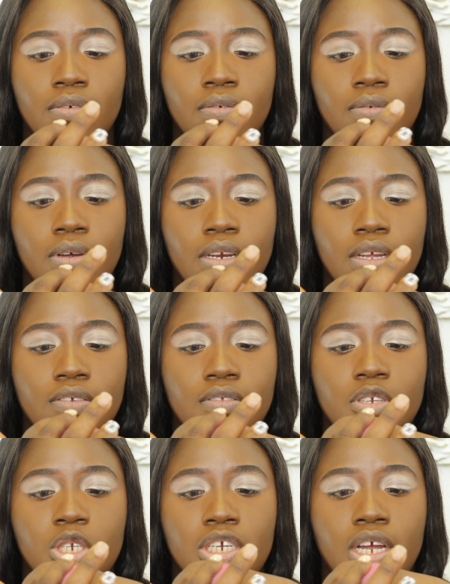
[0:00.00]
Right next
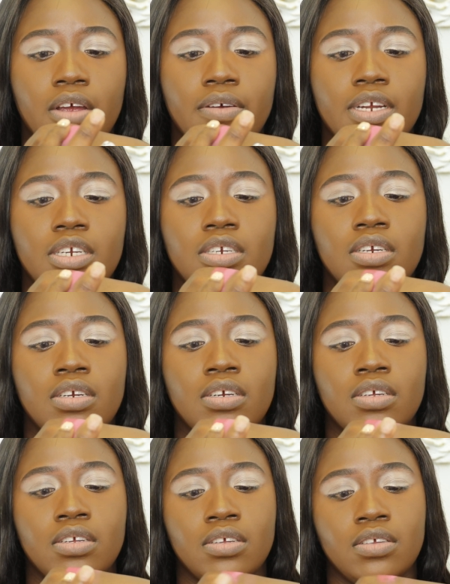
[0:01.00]
to Cherish,
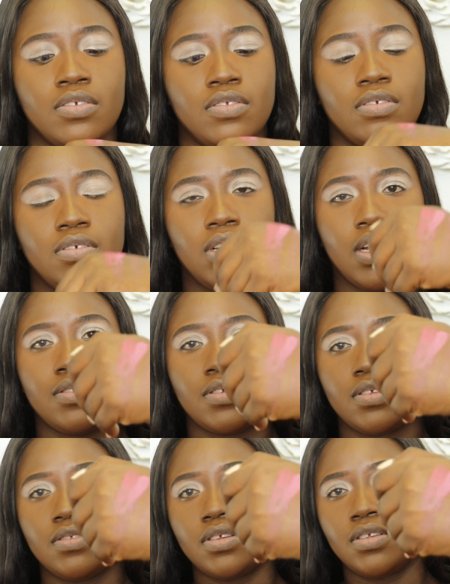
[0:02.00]
so you guys
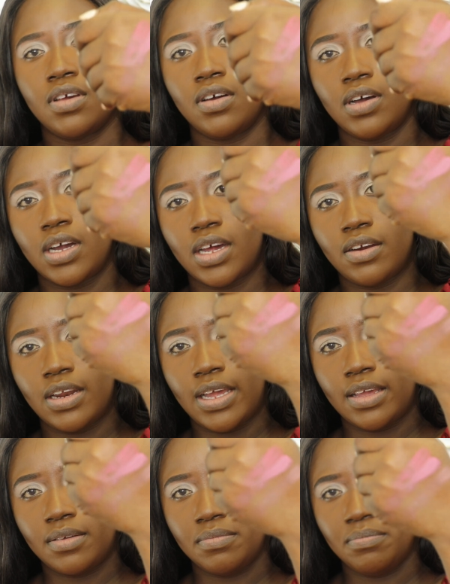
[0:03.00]
can see. Oh, I kind of
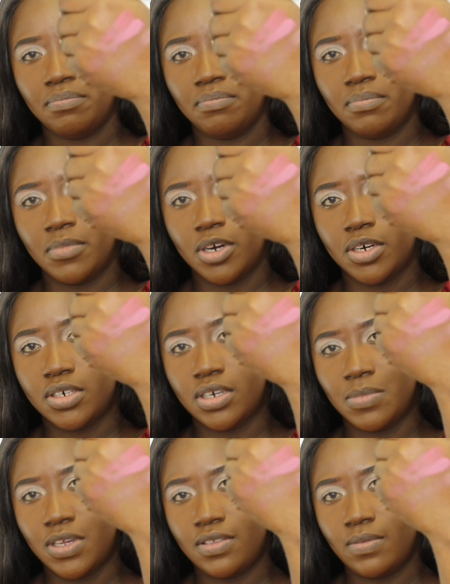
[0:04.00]
like merged
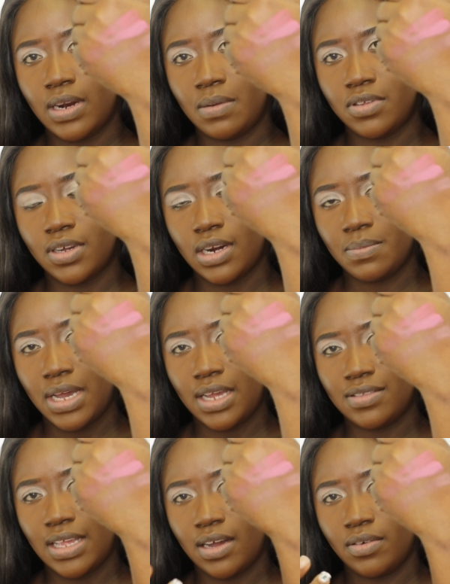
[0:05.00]
them. You see what I'm talking about?
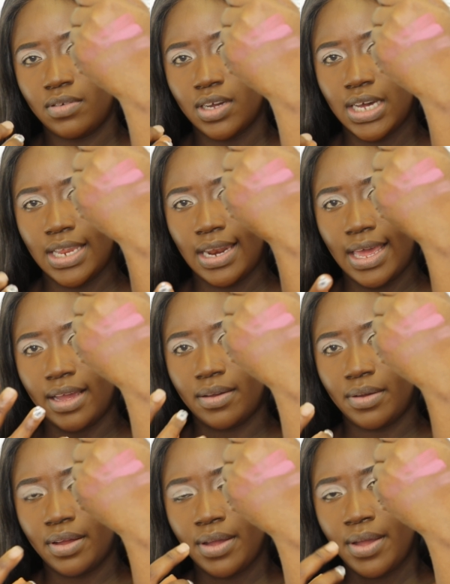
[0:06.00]
It's like kind of like
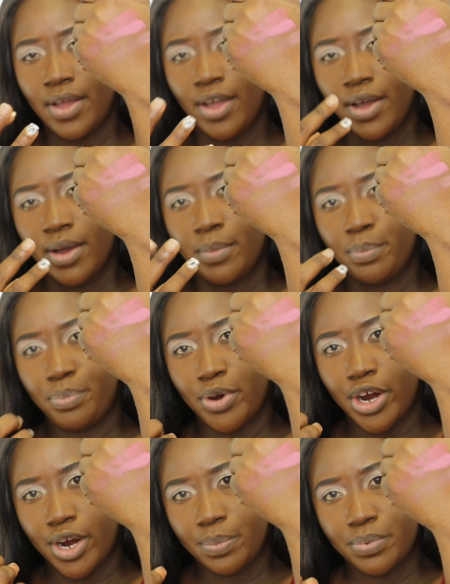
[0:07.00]

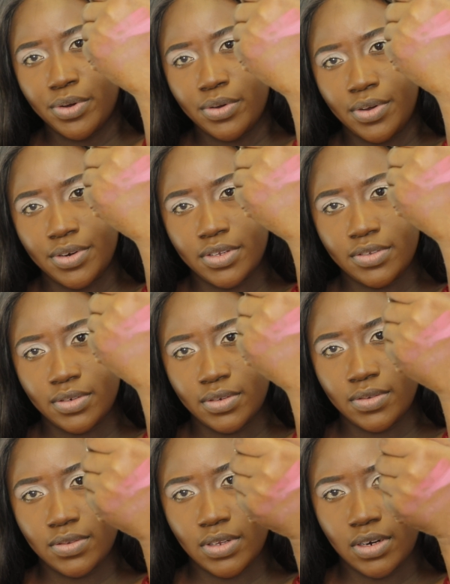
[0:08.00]
purple
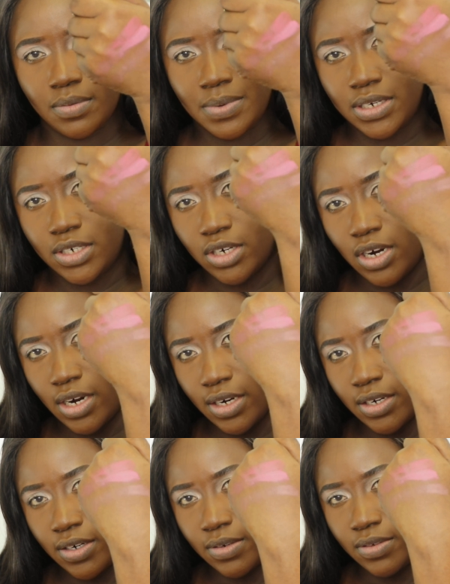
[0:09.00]
undertones, a little bit
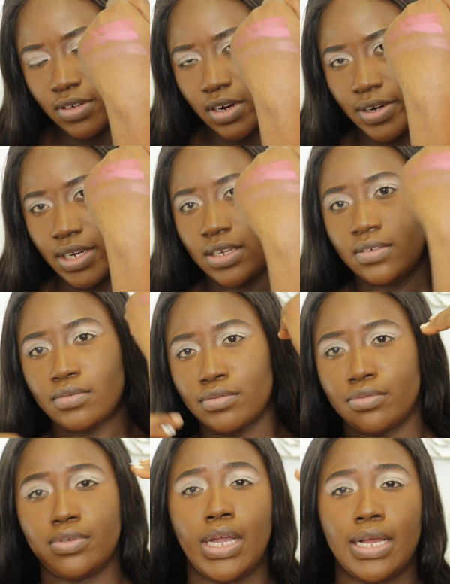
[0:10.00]
darker. Sorry,
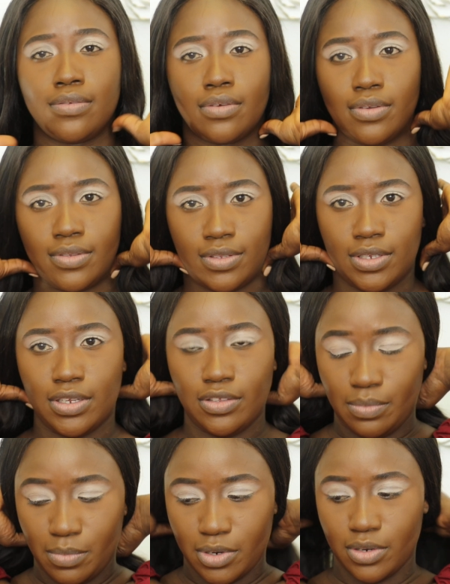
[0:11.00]
you guys couldn't see
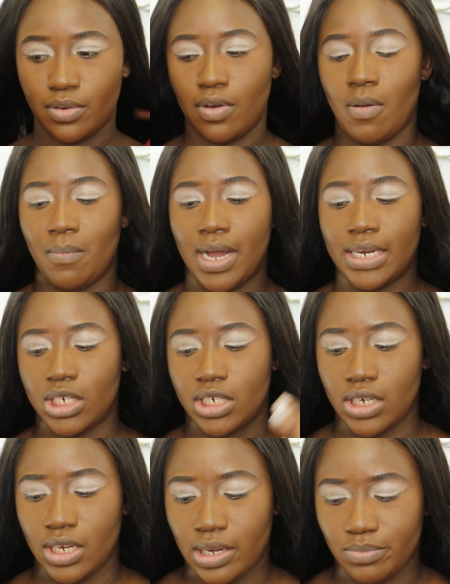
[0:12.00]
this more on my
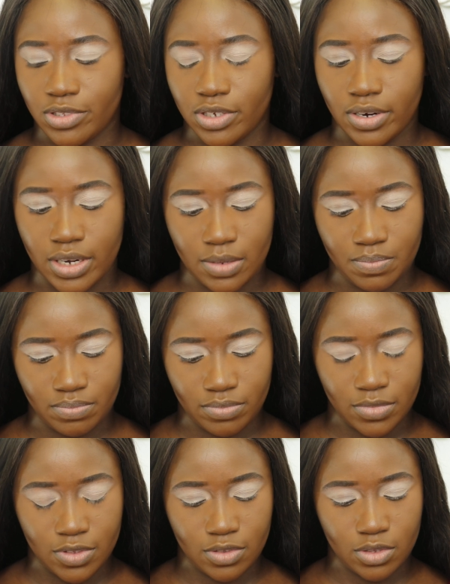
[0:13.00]
cheek. I'm sorry, the
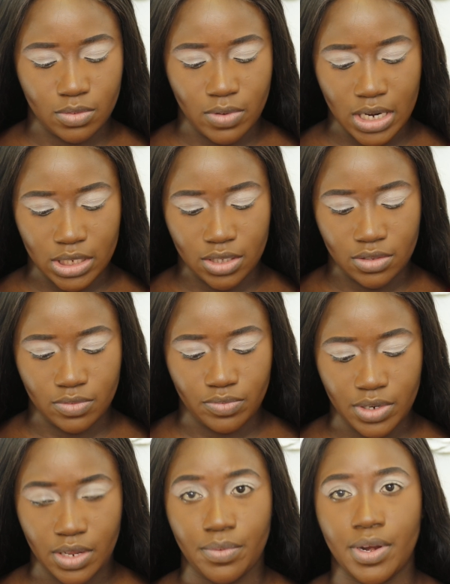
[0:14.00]
swatches are
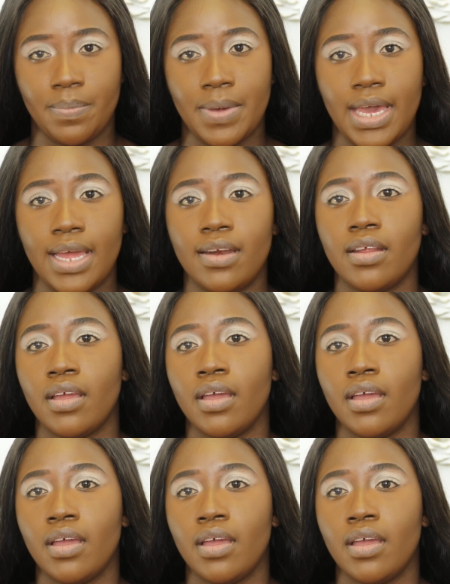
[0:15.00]
really bad.